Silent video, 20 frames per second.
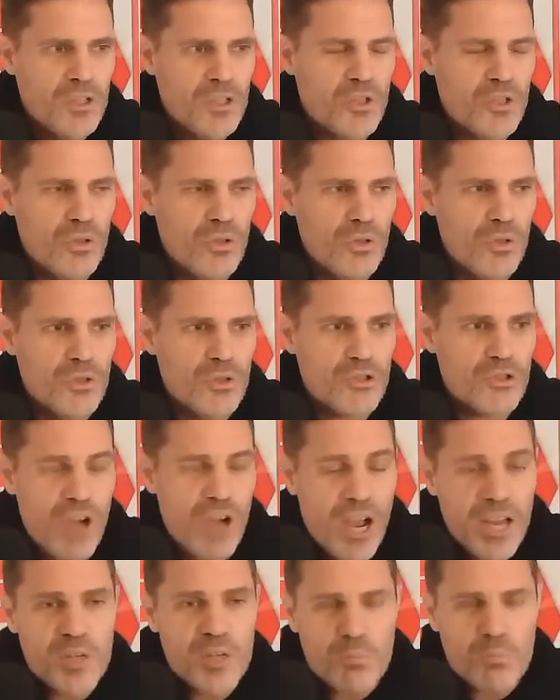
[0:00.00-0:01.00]
to
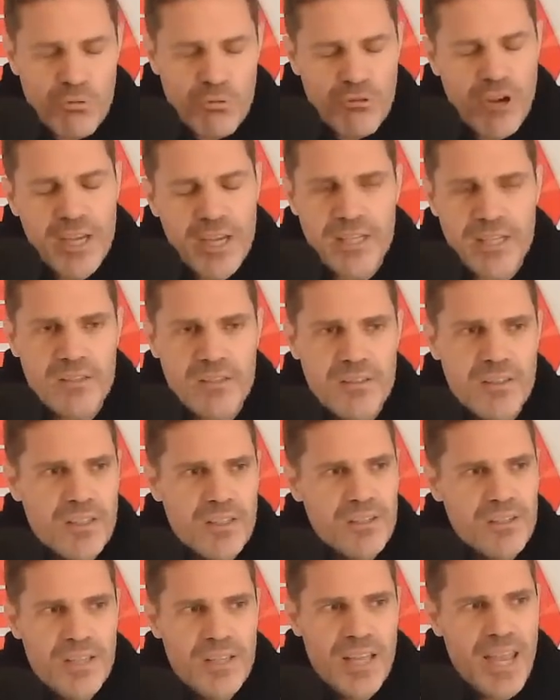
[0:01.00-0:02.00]
try and bring
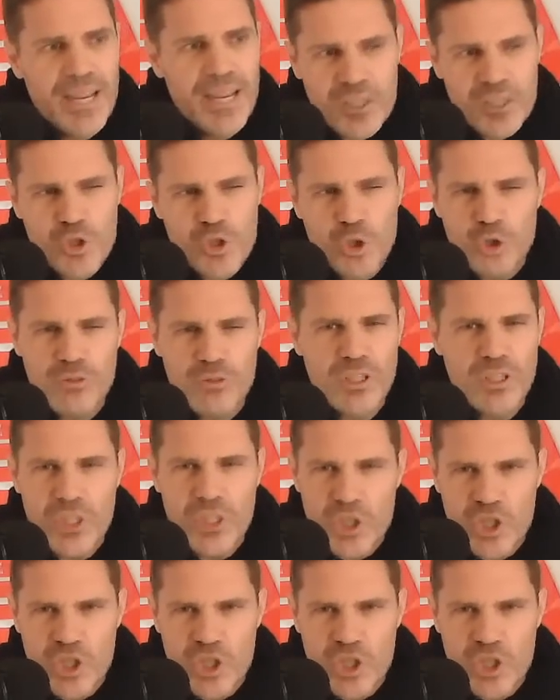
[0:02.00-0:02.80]
editorially